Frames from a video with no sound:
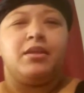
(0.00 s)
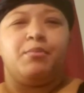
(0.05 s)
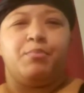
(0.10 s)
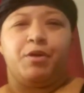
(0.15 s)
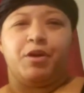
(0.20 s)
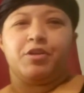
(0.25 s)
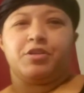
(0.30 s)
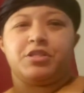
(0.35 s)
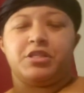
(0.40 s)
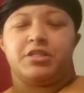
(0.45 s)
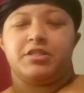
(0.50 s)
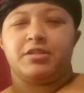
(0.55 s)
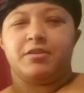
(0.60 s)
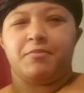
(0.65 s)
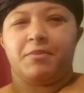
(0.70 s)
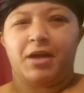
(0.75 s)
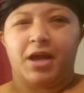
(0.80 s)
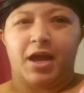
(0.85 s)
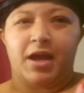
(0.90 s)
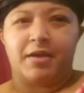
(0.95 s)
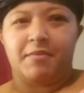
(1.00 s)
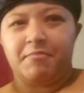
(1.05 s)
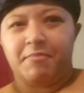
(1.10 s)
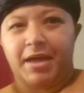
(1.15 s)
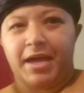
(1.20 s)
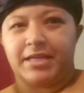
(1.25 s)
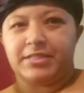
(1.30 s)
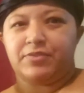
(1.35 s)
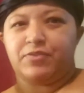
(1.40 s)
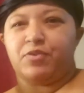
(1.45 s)
purchased some cotton
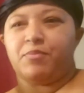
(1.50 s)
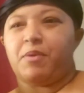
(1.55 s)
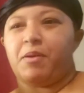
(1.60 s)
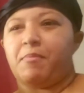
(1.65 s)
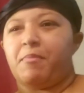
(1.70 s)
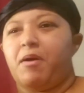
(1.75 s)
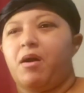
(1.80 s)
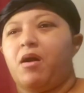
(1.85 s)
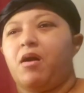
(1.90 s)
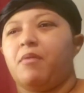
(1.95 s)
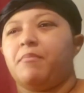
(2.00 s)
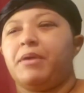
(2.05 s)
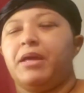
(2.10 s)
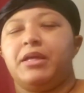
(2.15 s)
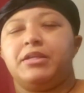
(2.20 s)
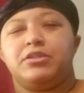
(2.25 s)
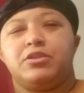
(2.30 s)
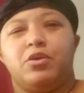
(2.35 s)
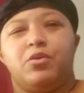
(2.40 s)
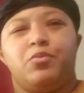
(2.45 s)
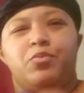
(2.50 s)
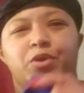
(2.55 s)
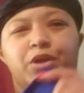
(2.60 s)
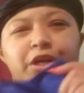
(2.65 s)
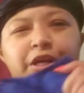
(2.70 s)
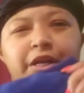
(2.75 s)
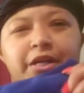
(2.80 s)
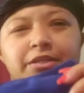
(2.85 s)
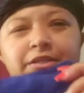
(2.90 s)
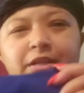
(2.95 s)
masks for my mom, and so we're
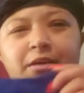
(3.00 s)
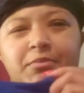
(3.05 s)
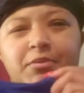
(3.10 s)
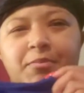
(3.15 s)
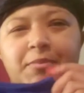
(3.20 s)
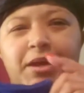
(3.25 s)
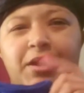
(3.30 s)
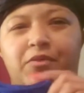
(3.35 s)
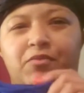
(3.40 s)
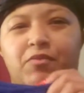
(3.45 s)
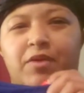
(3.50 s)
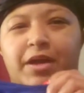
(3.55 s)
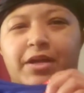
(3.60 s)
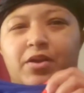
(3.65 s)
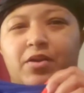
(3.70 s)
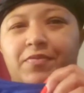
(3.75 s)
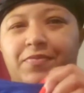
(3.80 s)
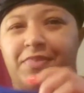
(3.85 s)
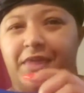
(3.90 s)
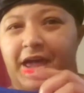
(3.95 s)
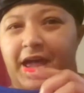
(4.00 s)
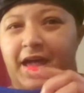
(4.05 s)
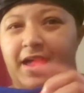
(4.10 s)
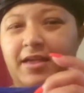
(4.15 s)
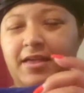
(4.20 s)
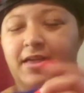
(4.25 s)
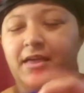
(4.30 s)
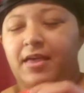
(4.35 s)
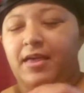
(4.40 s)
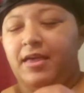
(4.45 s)
going to sublimate right on that.
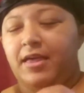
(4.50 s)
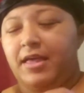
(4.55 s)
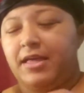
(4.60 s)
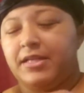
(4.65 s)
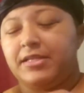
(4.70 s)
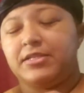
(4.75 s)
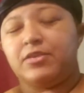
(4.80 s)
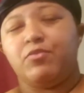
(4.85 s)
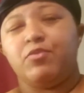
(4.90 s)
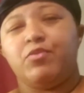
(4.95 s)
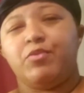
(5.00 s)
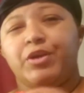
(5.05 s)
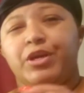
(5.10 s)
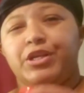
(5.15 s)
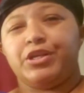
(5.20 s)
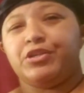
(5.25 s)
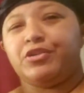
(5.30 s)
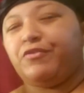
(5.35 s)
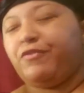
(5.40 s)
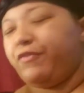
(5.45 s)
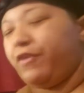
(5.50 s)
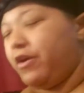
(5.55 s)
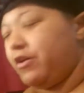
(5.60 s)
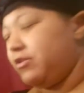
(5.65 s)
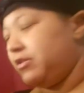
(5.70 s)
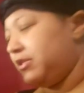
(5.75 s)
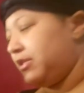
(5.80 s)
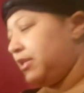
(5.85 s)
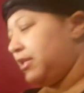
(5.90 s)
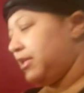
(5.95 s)
And so what we're going to do
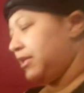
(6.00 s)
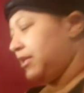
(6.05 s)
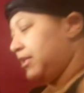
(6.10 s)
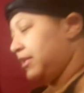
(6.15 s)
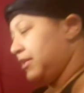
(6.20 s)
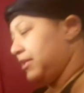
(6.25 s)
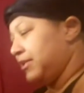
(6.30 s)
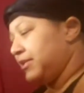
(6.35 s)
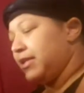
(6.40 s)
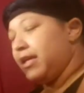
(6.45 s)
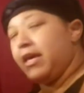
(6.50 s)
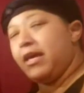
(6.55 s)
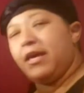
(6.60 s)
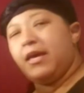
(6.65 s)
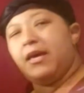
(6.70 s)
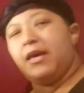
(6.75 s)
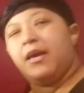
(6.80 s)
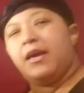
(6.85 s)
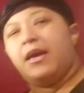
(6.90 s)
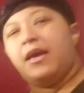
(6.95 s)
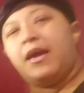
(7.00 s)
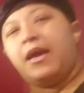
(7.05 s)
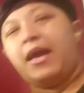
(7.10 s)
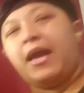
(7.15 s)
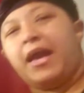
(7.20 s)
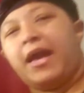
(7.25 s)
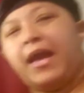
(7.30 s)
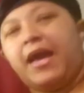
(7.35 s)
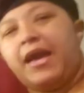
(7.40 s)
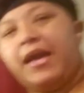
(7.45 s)
first is
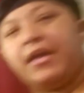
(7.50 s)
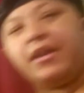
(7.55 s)
add